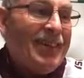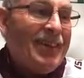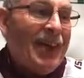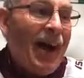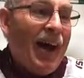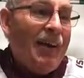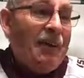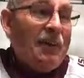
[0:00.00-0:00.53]

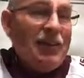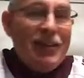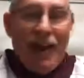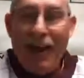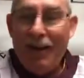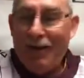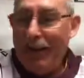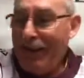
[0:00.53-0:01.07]
No.
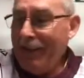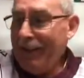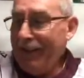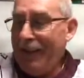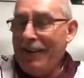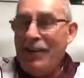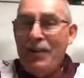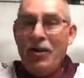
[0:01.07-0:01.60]

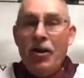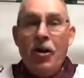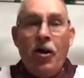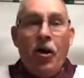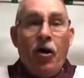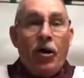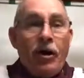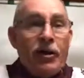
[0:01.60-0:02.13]

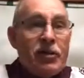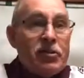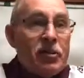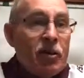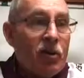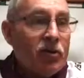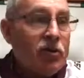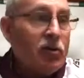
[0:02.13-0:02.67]
All right, let's
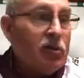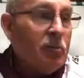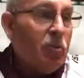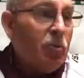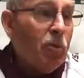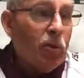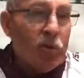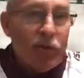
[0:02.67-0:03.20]
get on to some
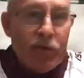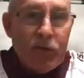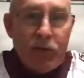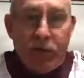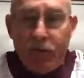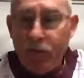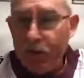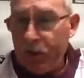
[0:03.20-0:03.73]
awards for
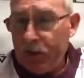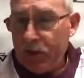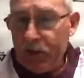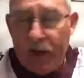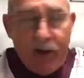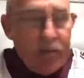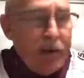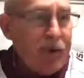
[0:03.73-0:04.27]
this week,
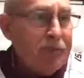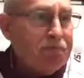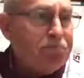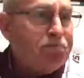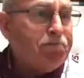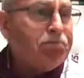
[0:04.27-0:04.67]
shall we?